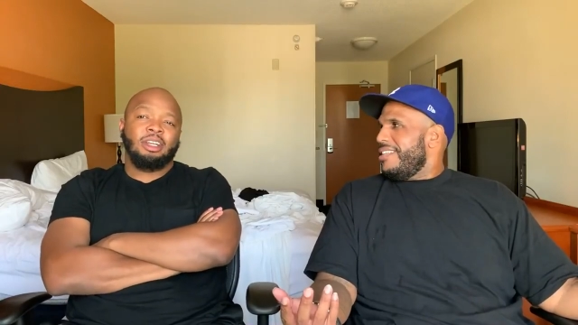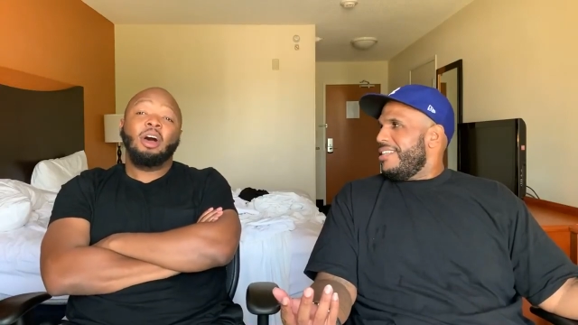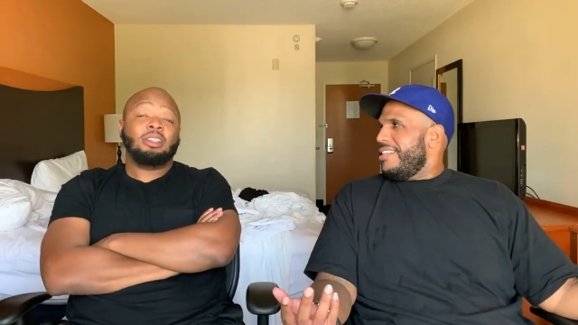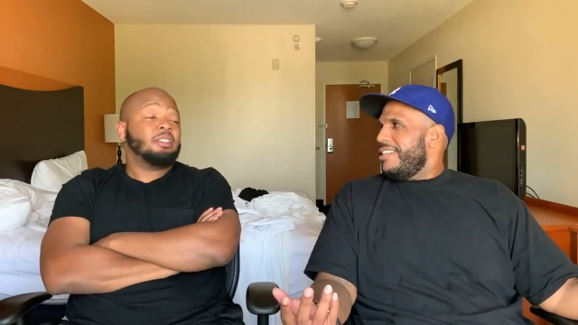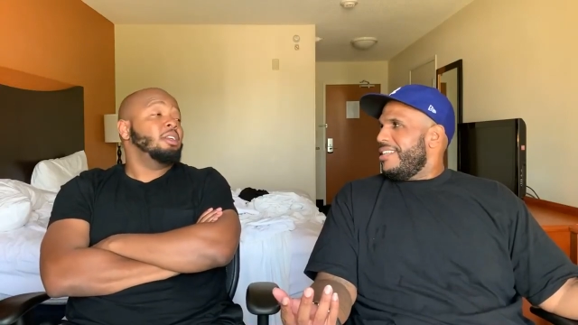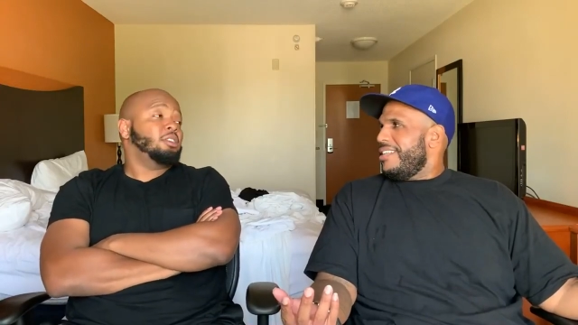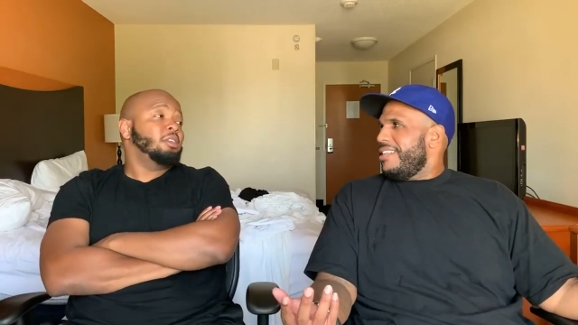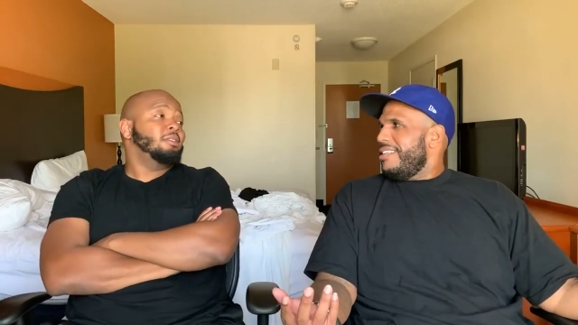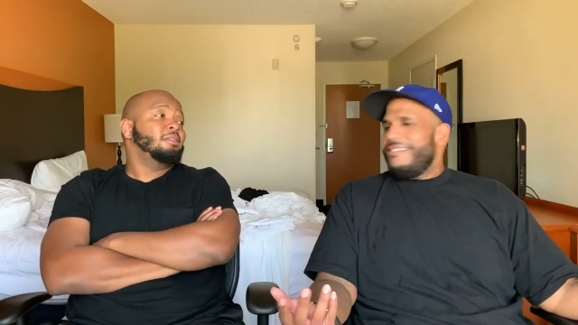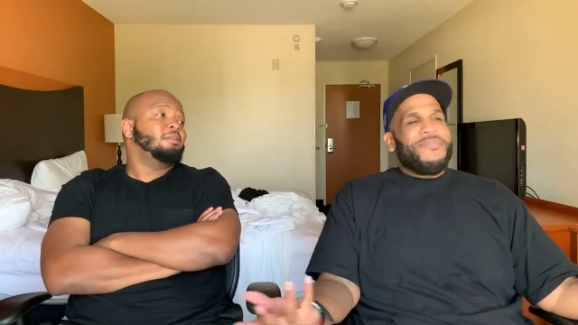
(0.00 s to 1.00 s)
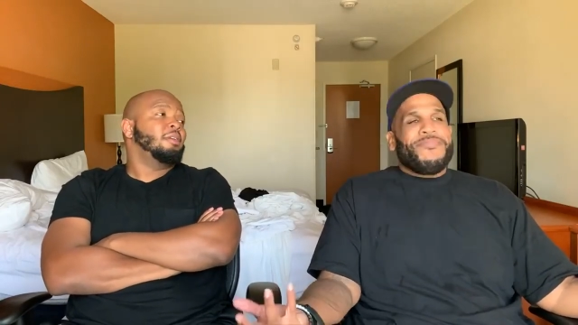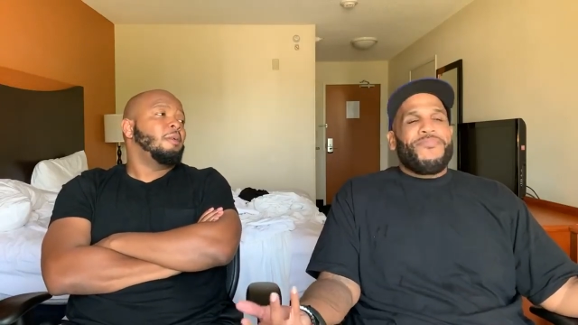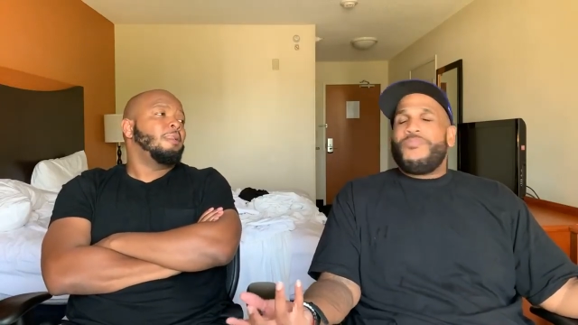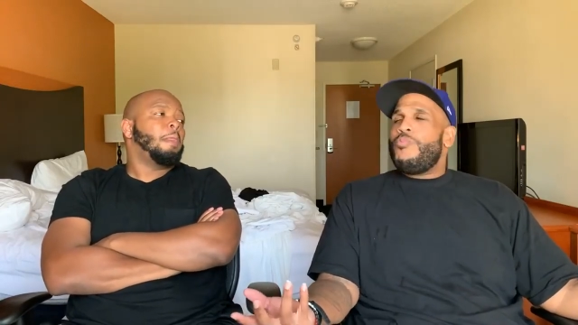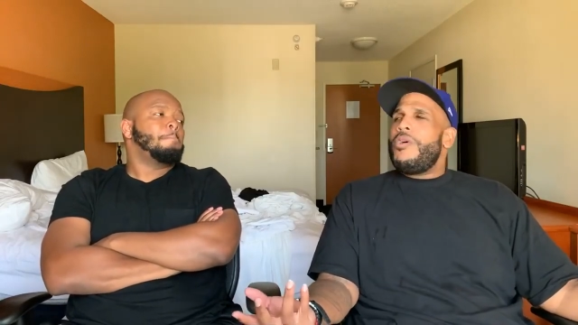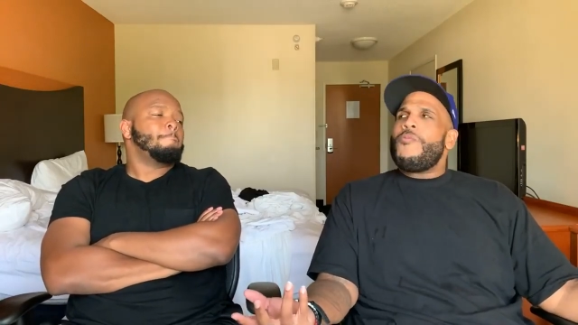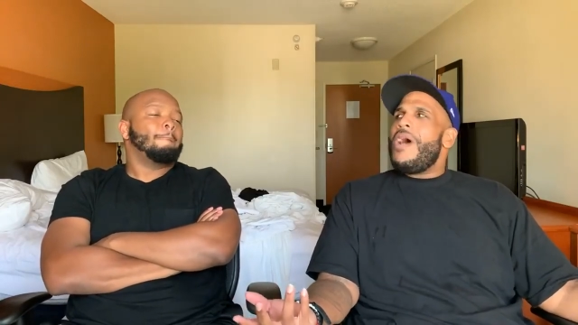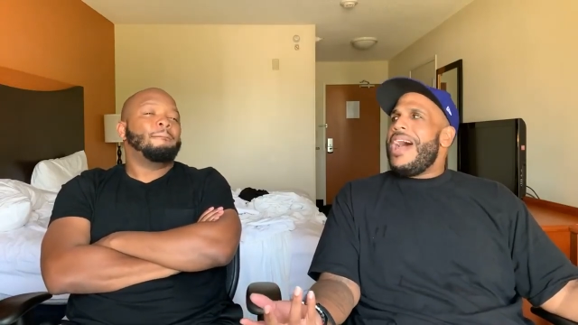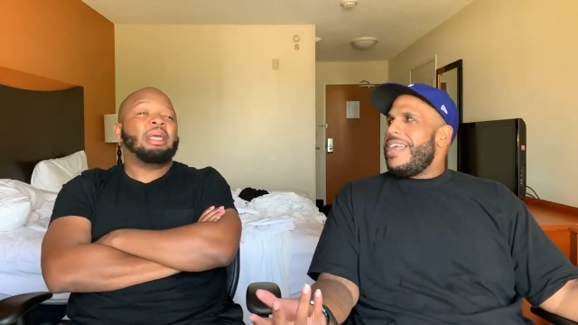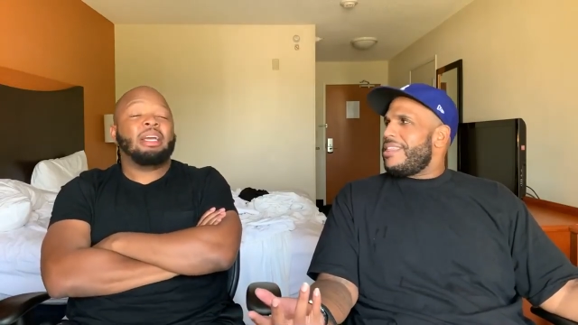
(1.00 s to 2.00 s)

Speaker 1: No, it's snitching. What? Why?